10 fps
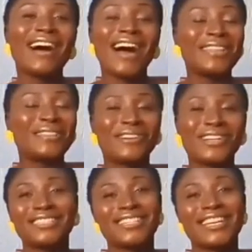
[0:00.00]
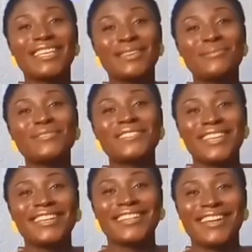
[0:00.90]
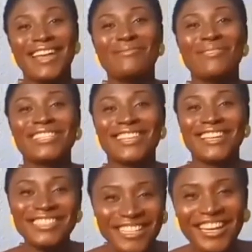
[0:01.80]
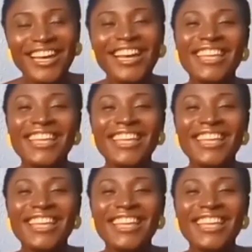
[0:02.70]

and the fact that I keep saying that I'm excited.